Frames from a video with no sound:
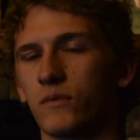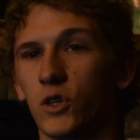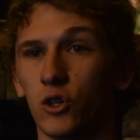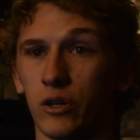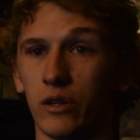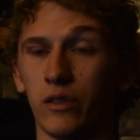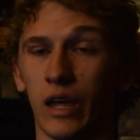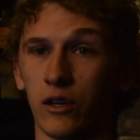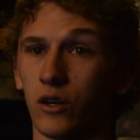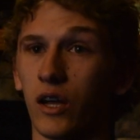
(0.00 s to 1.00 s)

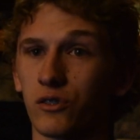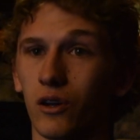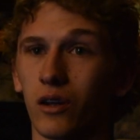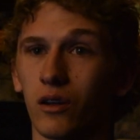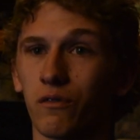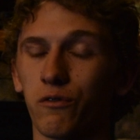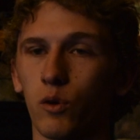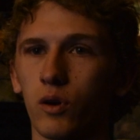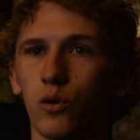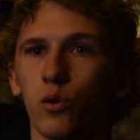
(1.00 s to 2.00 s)
you're not strong enough
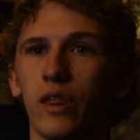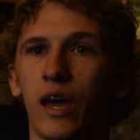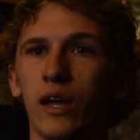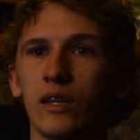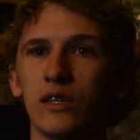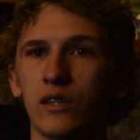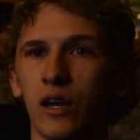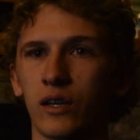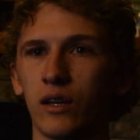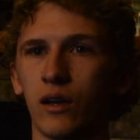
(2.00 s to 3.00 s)
for, or that He's
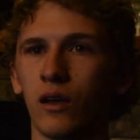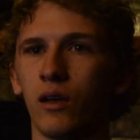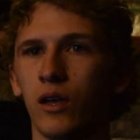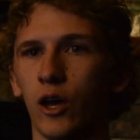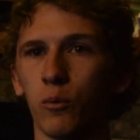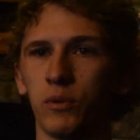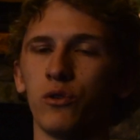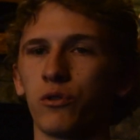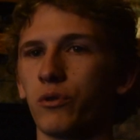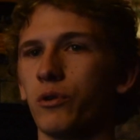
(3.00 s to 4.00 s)
not gonna help you
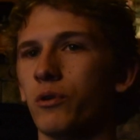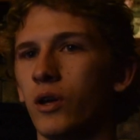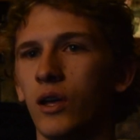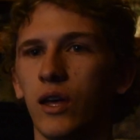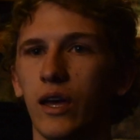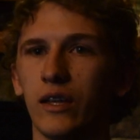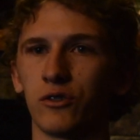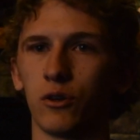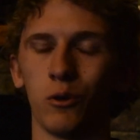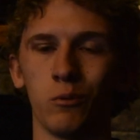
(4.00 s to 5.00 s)
through. And
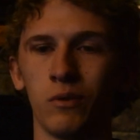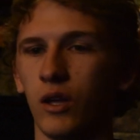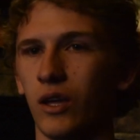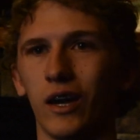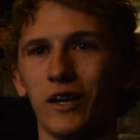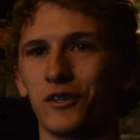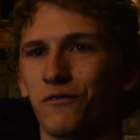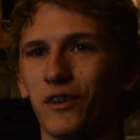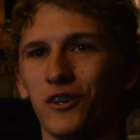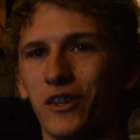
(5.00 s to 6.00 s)
so I just
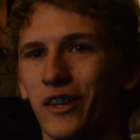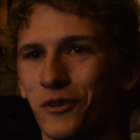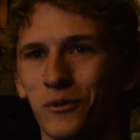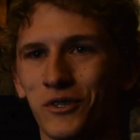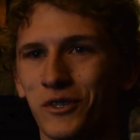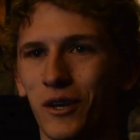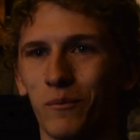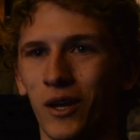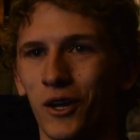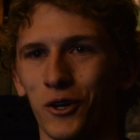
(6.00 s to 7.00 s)
figured that there was
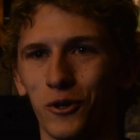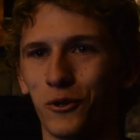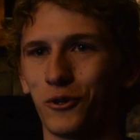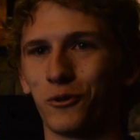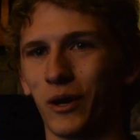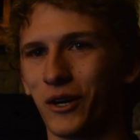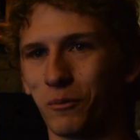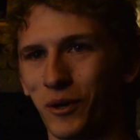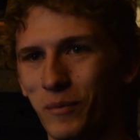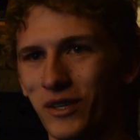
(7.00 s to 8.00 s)
some greater
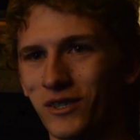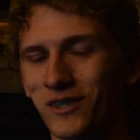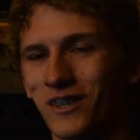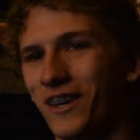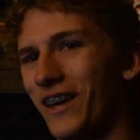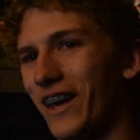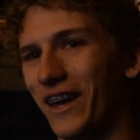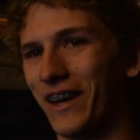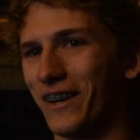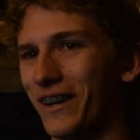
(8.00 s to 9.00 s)
purpose,
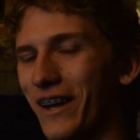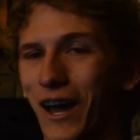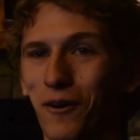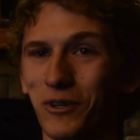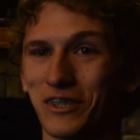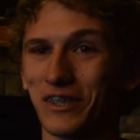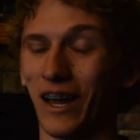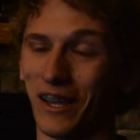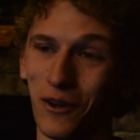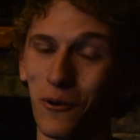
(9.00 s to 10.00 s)
and I
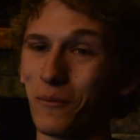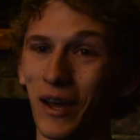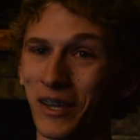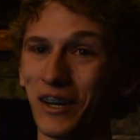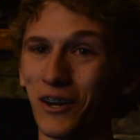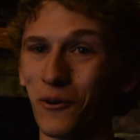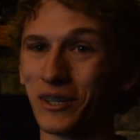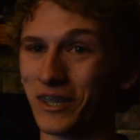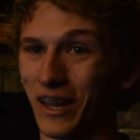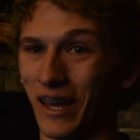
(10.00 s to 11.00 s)
know I'm not gonna know it
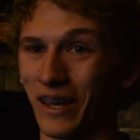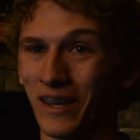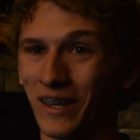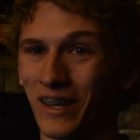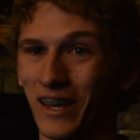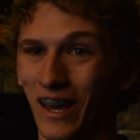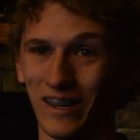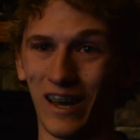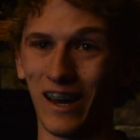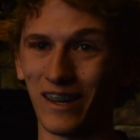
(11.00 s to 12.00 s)
till I
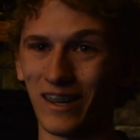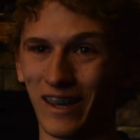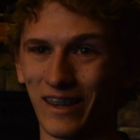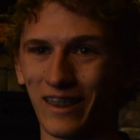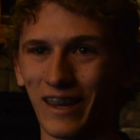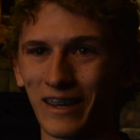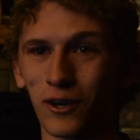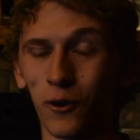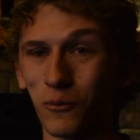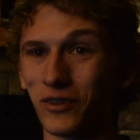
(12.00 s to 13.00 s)
die and like
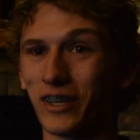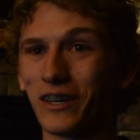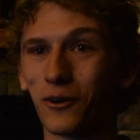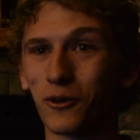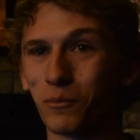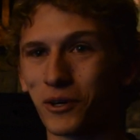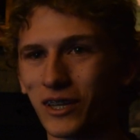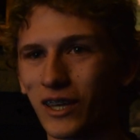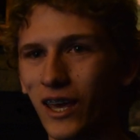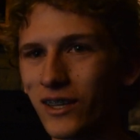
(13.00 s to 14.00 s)
hopefully go to the
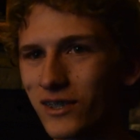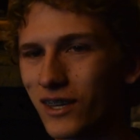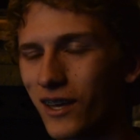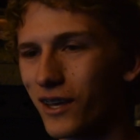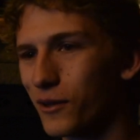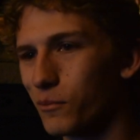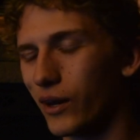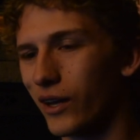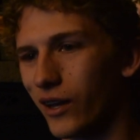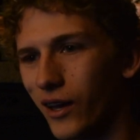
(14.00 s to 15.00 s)
pearly gates.
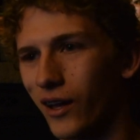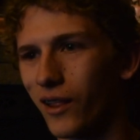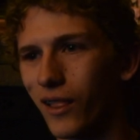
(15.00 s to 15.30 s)
But